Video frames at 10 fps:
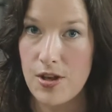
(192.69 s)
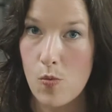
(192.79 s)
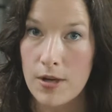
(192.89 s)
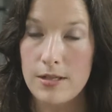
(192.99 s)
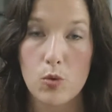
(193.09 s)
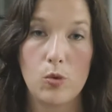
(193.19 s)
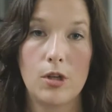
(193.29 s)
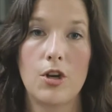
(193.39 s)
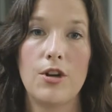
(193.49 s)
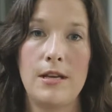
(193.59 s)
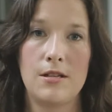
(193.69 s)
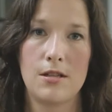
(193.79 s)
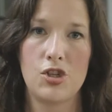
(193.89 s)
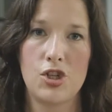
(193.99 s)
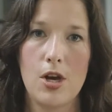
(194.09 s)
they wanted to work her into
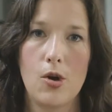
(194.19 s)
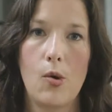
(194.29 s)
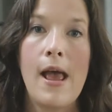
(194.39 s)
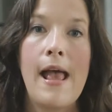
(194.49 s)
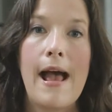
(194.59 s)
the show,